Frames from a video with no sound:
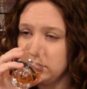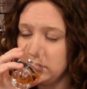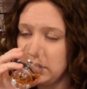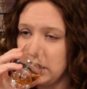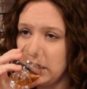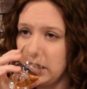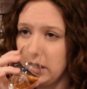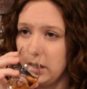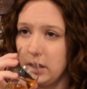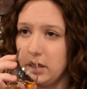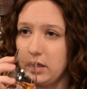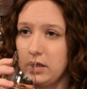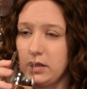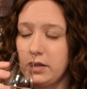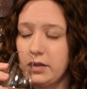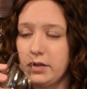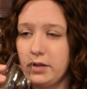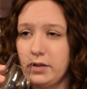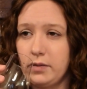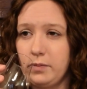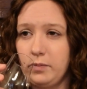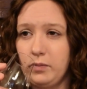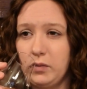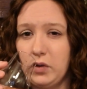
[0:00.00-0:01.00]

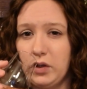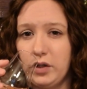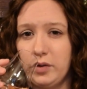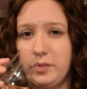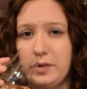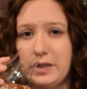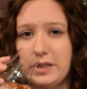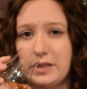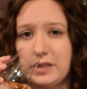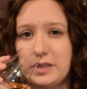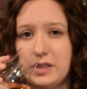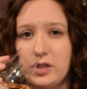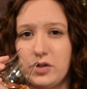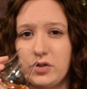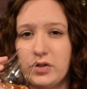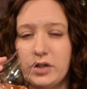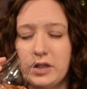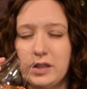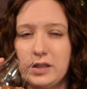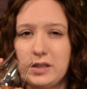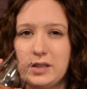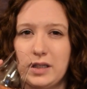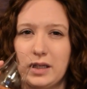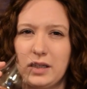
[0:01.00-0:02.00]
A little bit of
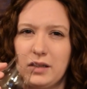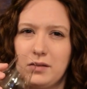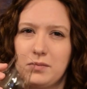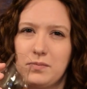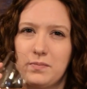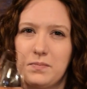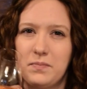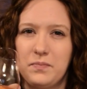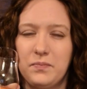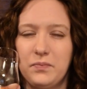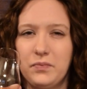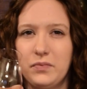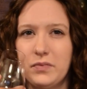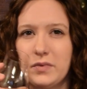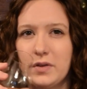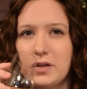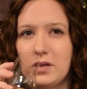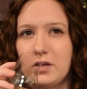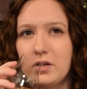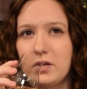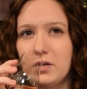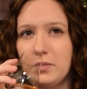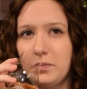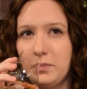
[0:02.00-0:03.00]
citrus, like
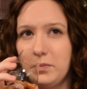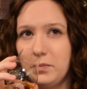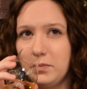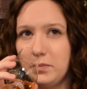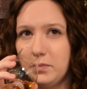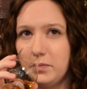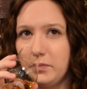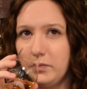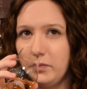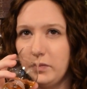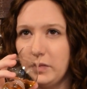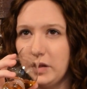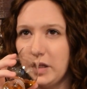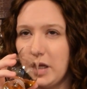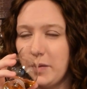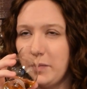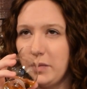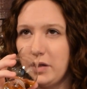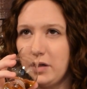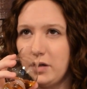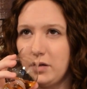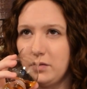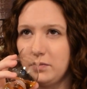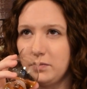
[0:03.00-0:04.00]

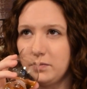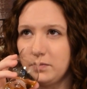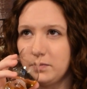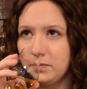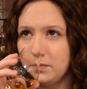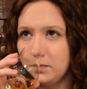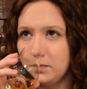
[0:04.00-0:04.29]
lemon.